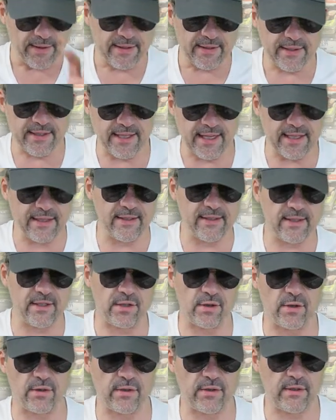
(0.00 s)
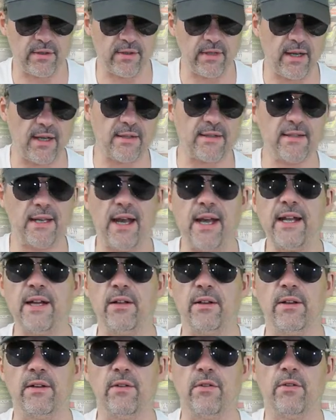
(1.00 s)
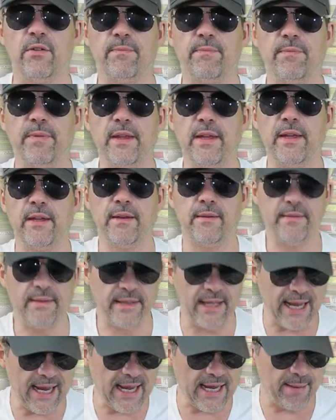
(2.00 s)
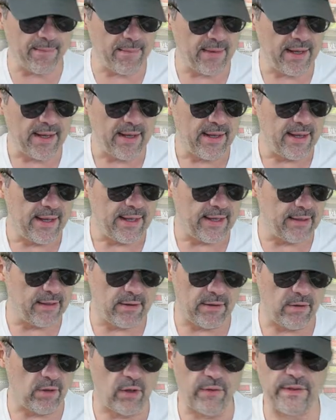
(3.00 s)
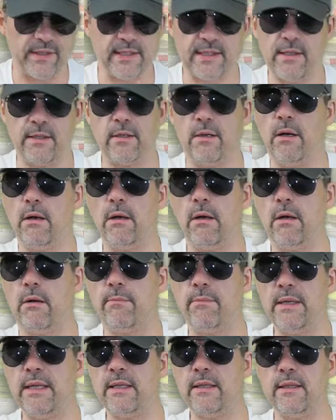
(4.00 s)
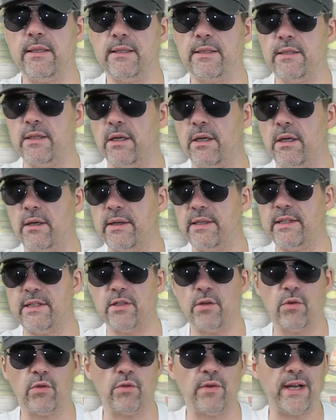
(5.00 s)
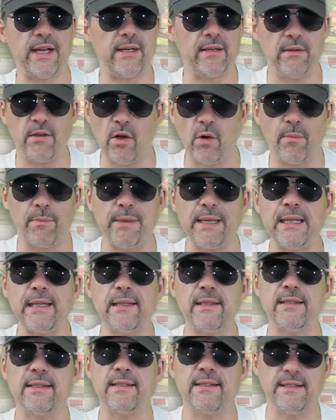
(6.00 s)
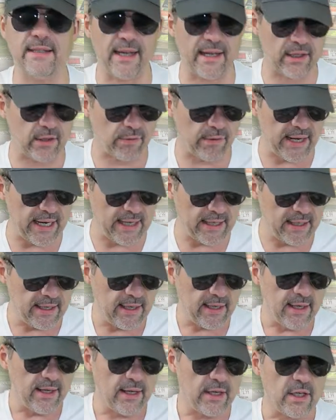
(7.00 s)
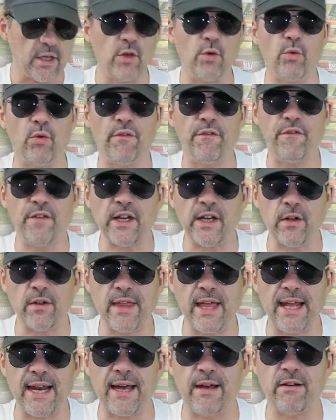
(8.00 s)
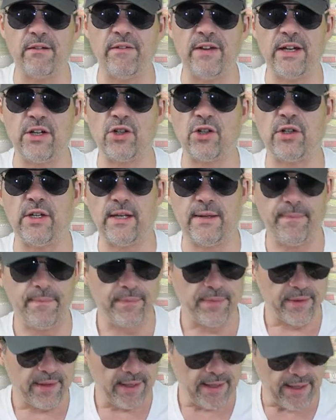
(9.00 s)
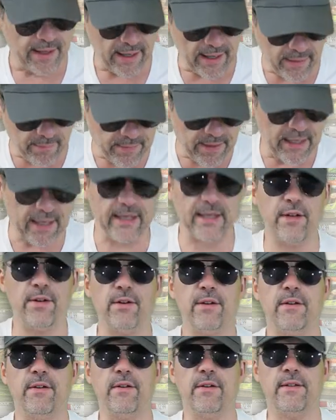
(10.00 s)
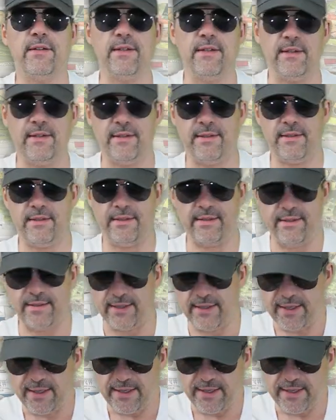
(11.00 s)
sentence or title or name, and all of a sudden, oh, meatless, oh, it's so great. No, meatless is not great. You will figure that out eventually. I'm not here to, to, to